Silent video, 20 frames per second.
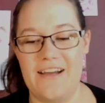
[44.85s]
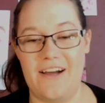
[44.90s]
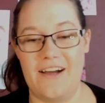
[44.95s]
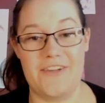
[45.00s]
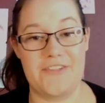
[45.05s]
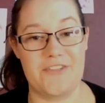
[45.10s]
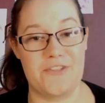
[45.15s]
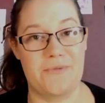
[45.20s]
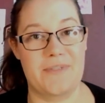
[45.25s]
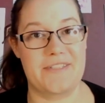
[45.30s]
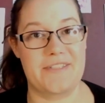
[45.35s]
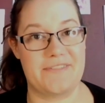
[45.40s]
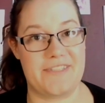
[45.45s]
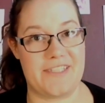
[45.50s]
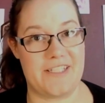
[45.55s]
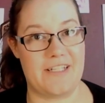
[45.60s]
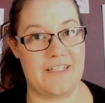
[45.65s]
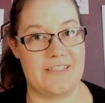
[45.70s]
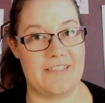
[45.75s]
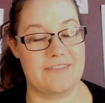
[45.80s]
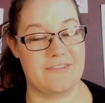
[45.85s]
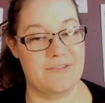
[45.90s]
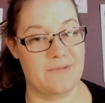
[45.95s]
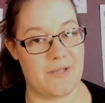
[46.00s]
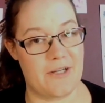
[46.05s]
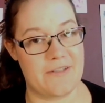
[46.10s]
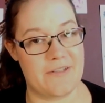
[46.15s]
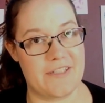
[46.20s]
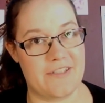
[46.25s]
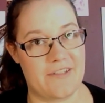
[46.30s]
I do want to start
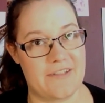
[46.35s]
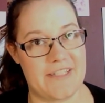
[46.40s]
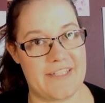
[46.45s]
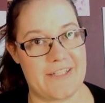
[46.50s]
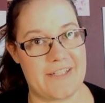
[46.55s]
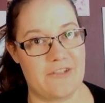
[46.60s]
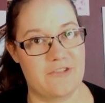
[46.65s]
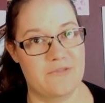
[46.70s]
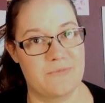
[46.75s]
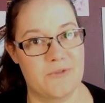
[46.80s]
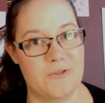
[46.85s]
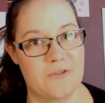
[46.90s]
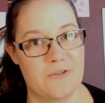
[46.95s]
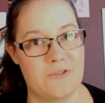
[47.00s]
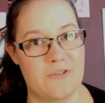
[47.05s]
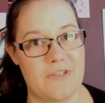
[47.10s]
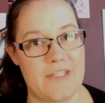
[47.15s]
uploading on this channel more.